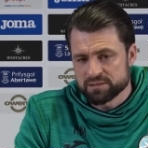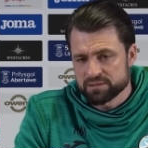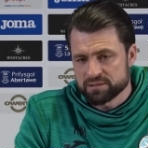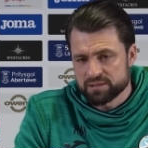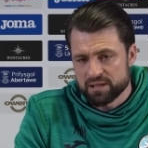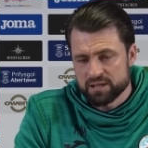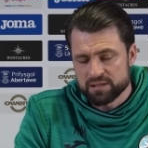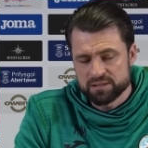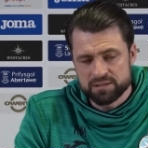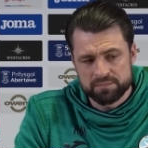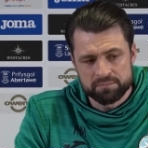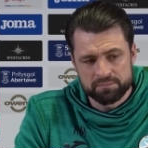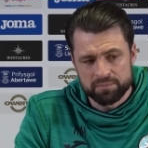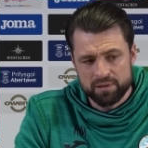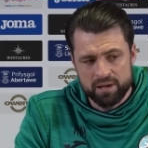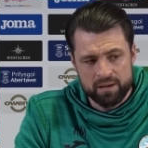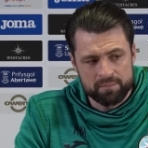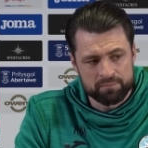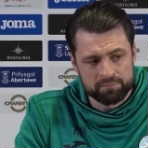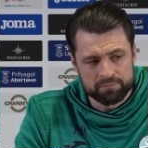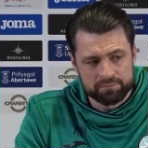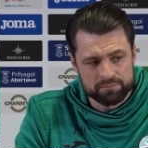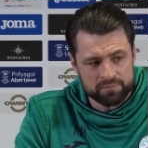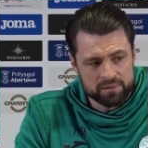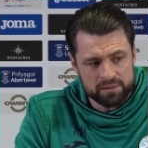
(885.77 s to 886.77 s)
It takes
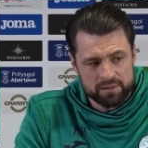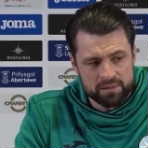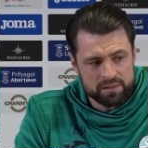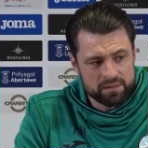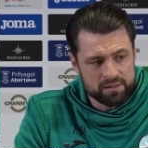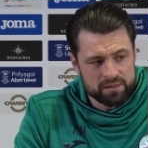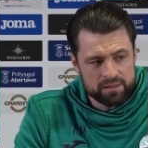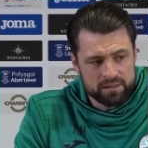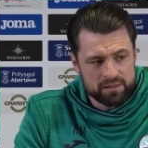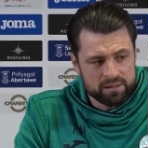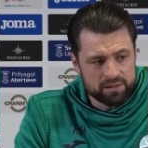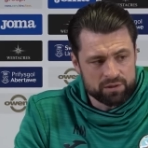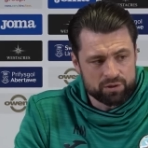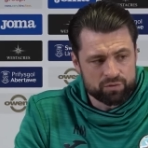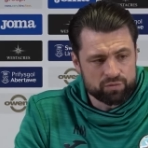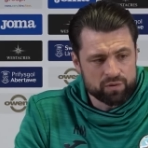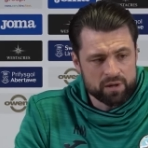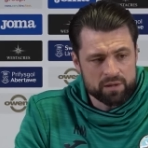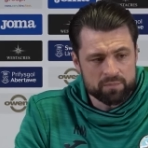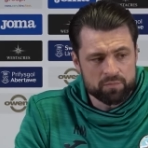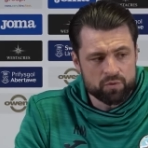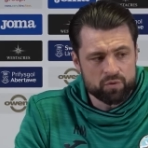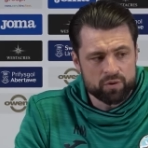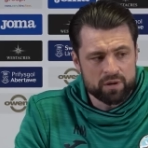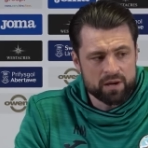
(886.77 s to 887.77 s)
um,
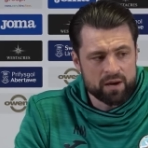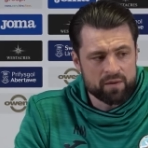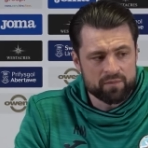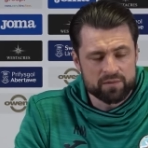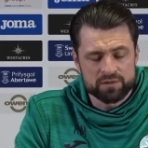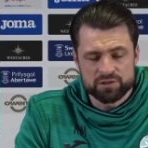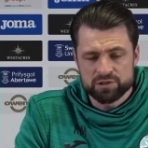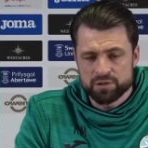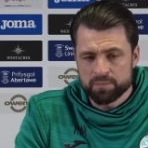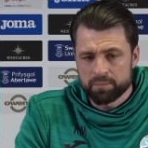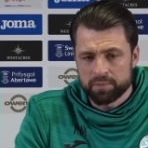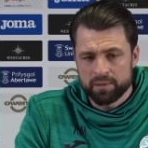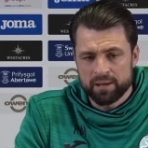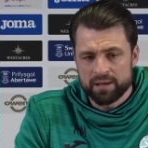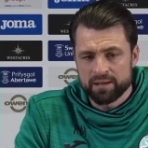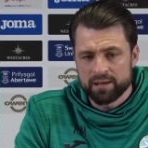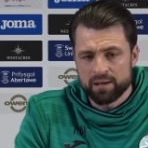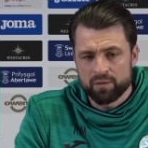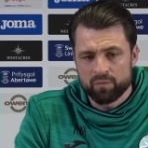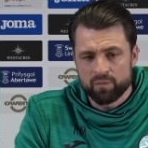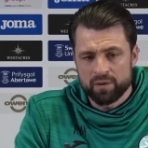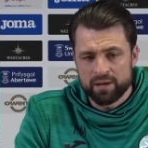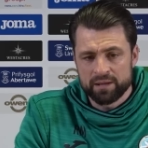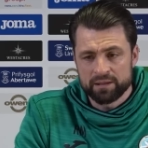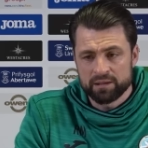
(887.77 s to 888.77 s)
incredible courage to play
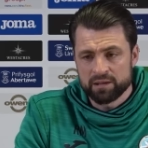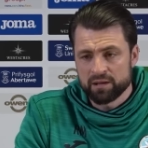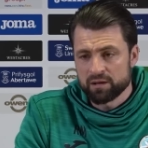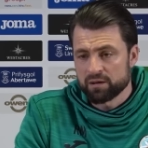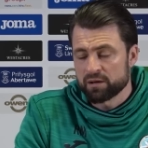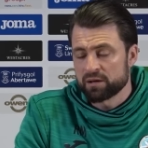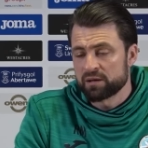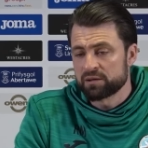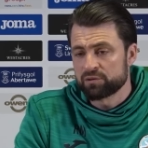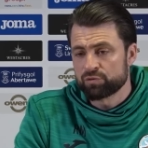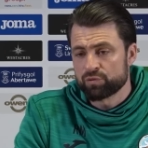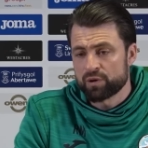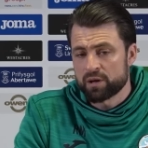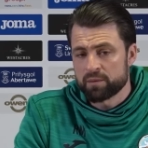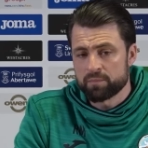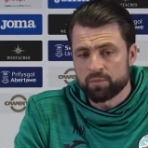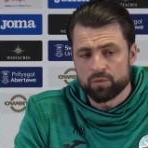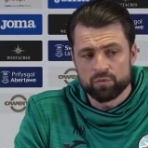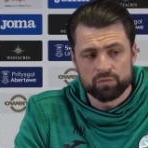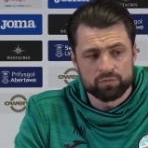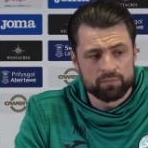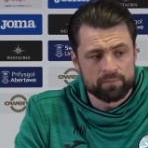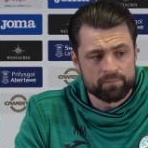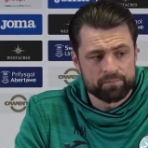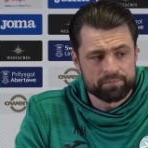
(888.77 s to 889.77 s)
that way,
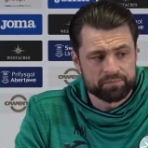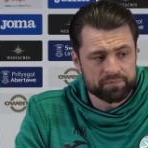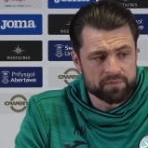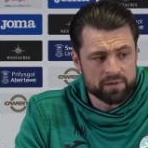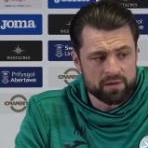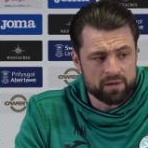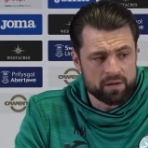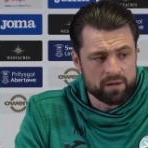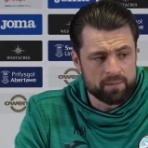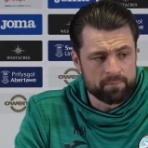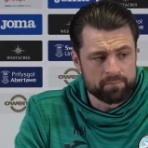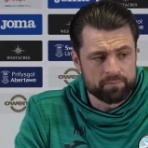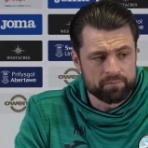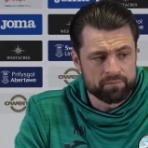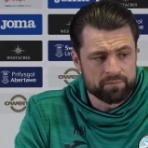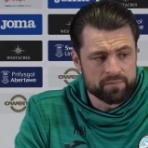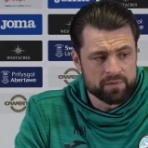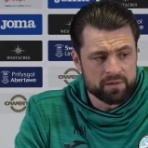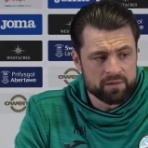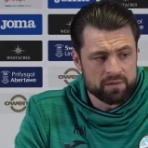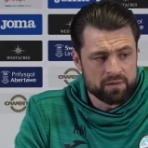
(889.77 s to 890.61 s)
incredible um,